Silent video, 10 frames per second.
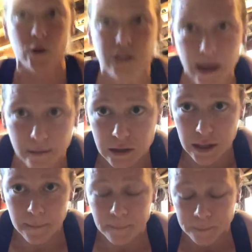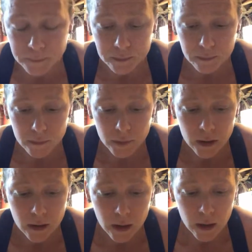more challenging.
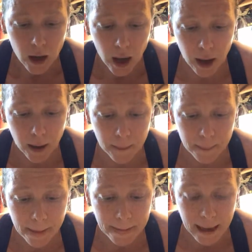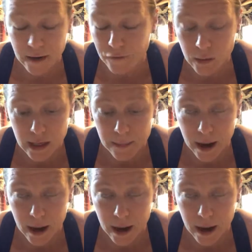And if you need to